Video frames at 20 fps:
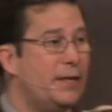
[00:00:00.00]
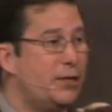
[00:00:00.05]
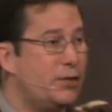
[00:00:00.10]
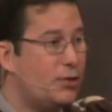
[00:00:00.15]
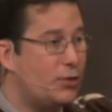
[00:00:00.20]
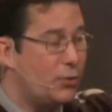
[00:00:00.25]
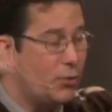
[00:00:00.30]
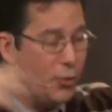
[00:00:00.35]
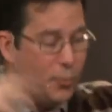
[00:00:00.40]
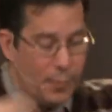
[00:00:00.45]

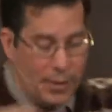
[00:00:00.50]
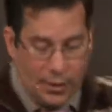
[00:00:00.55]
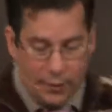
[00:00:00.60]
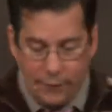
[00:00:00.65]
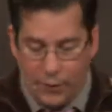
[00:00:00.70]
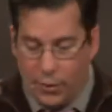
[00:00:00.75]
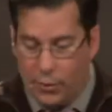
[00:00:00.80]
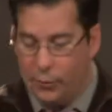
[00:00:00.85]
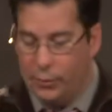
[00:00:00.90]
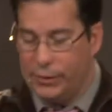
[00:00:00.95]
discernment
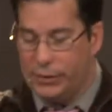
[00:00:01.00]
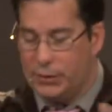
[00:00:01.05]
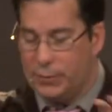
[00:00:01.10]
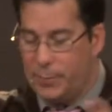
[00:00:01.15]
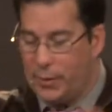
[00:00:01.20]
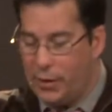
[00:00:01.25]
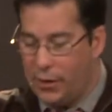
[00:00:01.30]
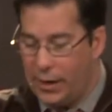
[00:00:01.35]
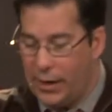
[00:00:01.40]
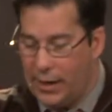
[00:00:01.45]
of the Holy
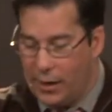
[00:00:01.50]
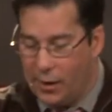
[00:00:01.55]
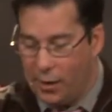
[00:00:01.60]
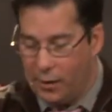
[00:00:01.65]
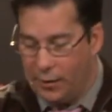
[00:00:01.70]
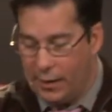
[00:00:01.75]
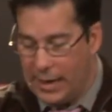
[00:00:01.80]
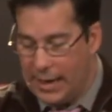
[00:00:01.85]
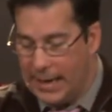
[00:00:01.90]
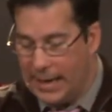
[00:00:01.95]
Spirit in
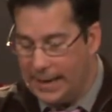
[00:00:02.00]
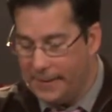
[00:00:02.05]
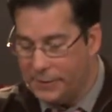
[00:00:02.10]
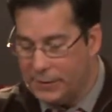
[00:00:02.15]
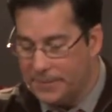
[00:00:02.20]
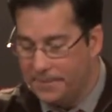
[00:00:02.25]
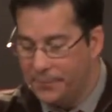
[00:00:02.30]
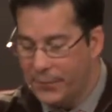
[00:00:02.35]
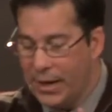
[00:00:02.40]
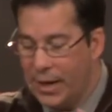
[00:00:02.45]
our lives.